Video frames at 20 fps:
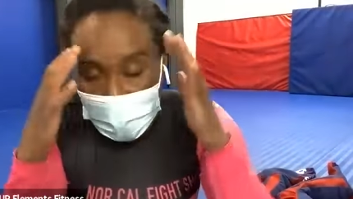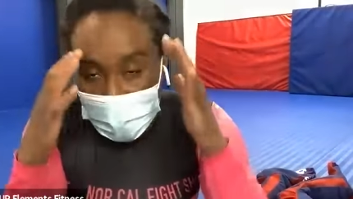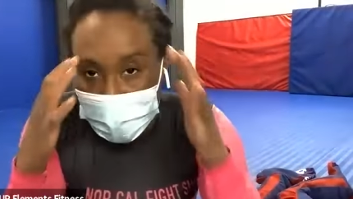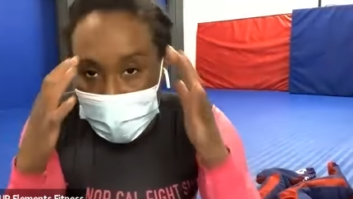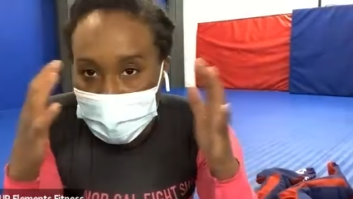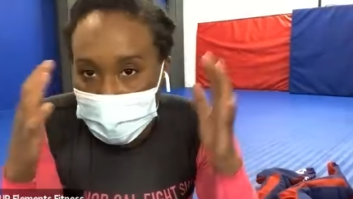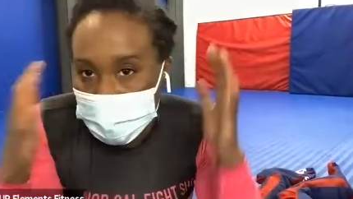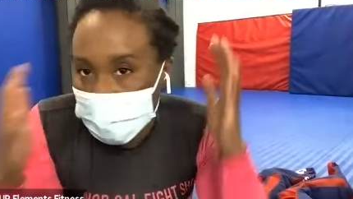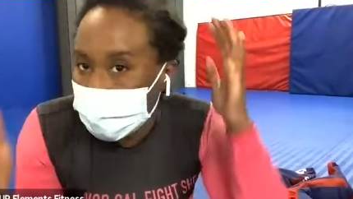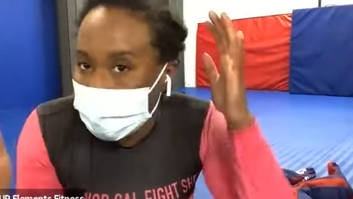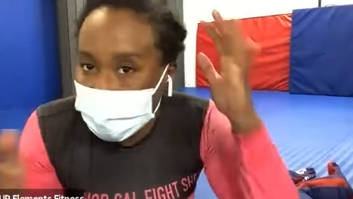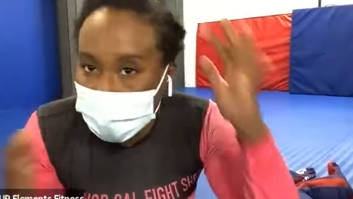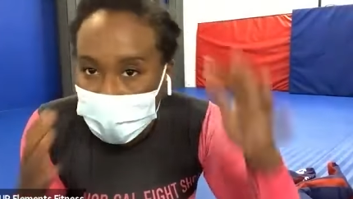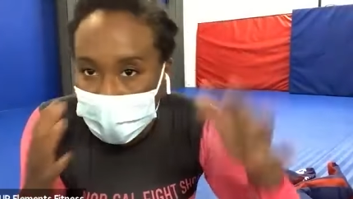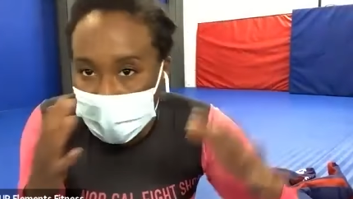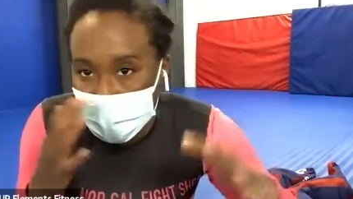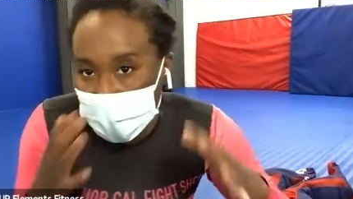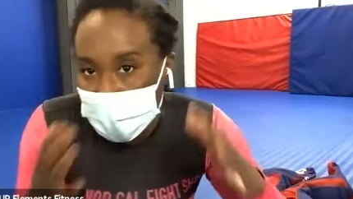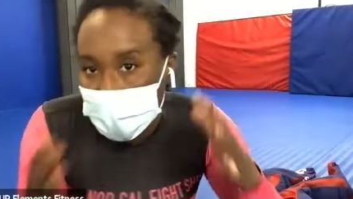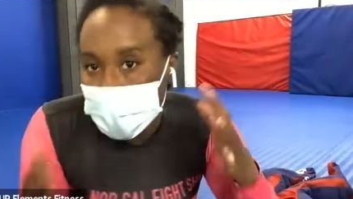Like, you'll
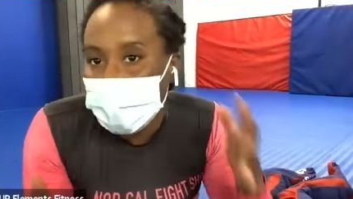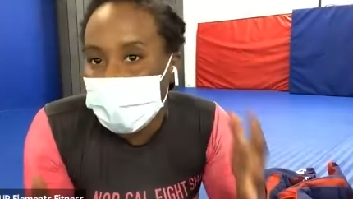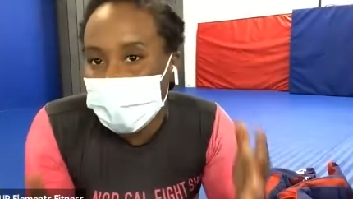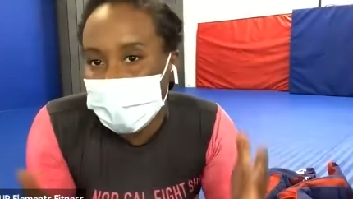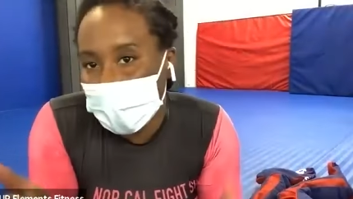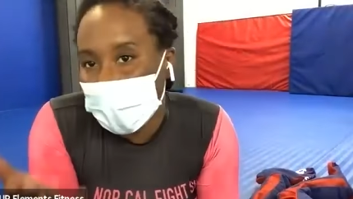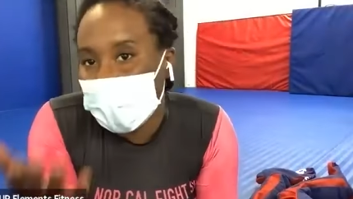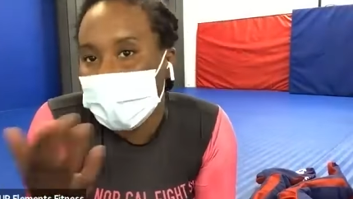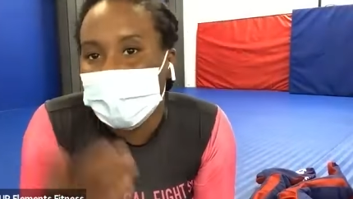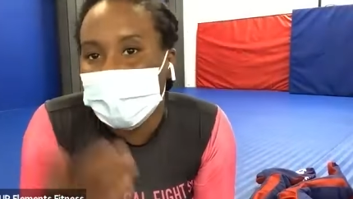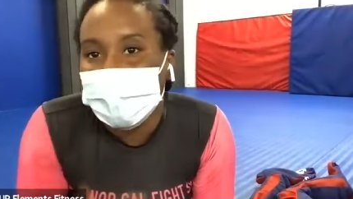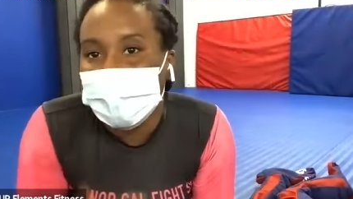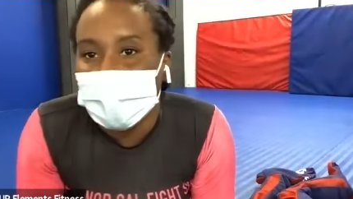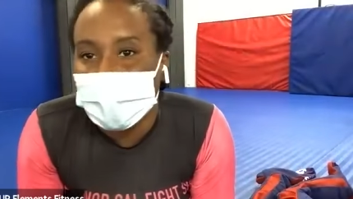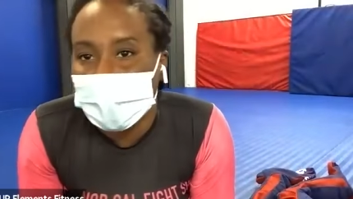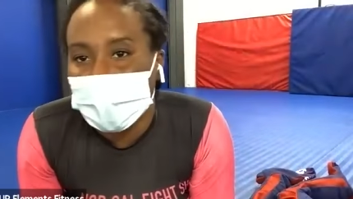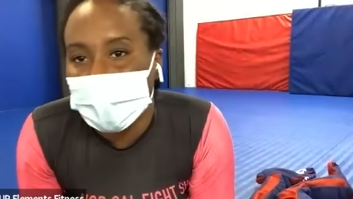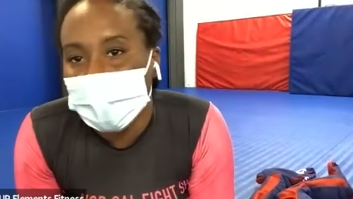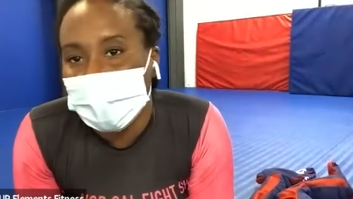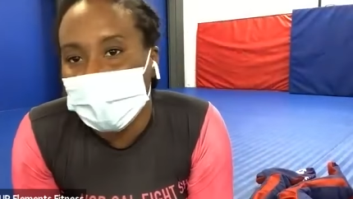figure out, like you
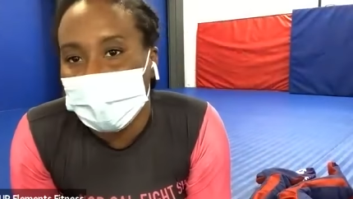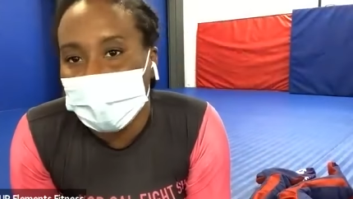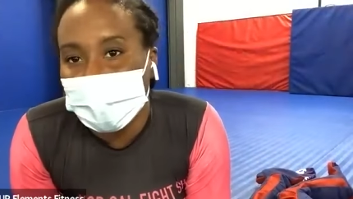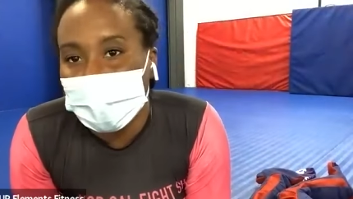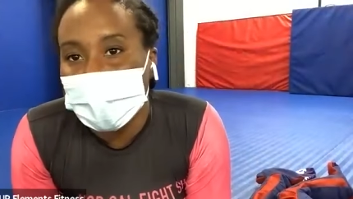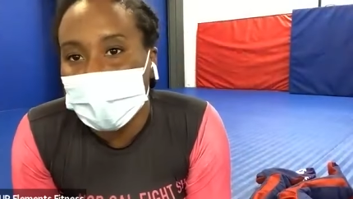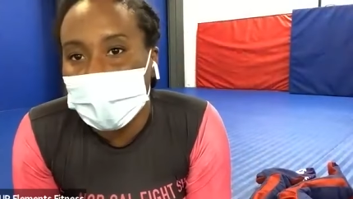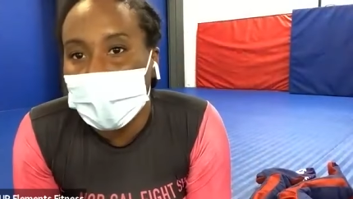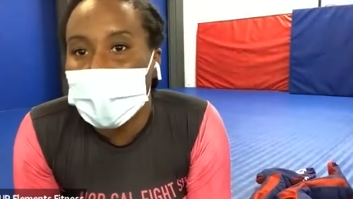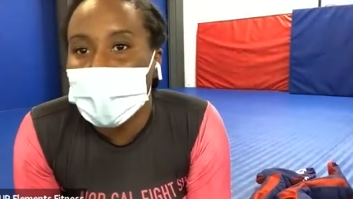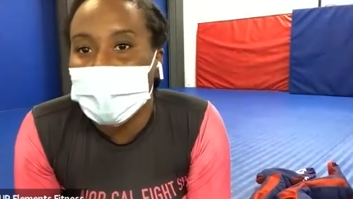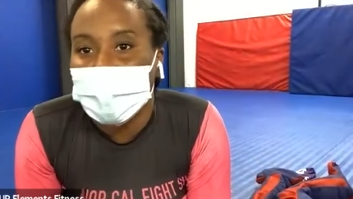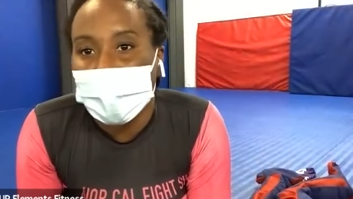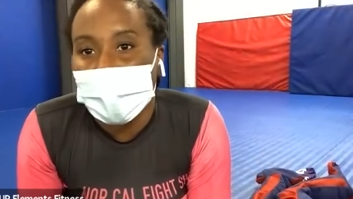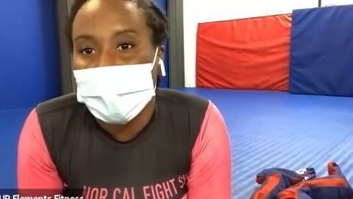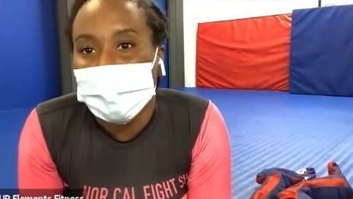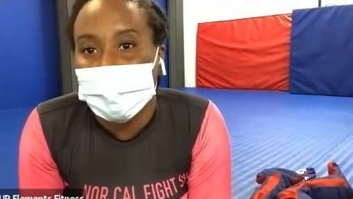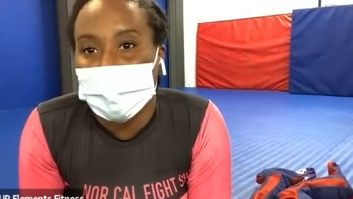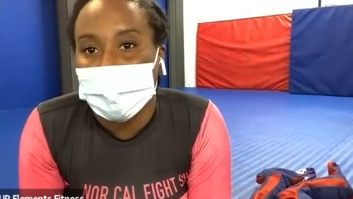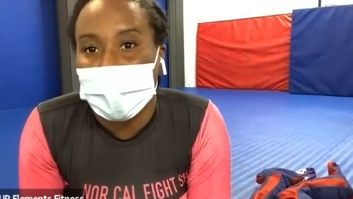figure out
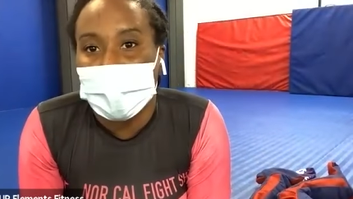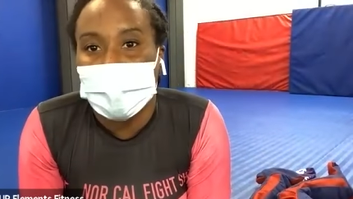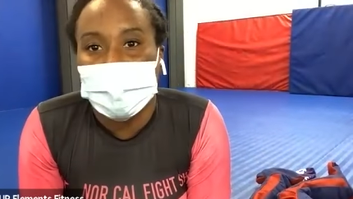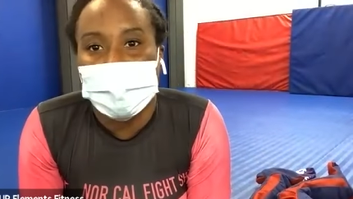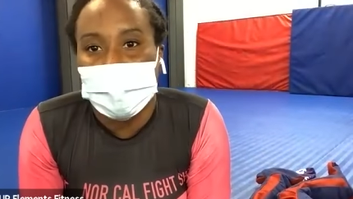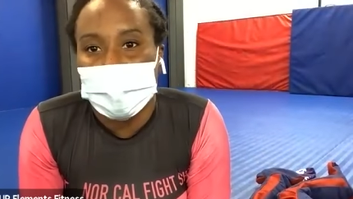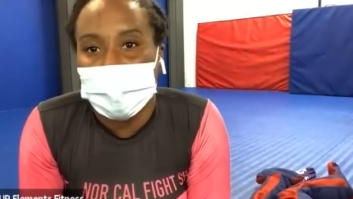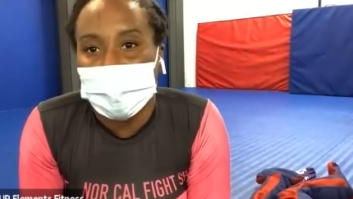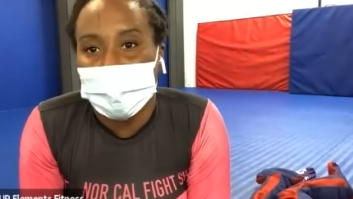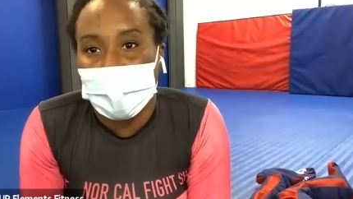ways around it.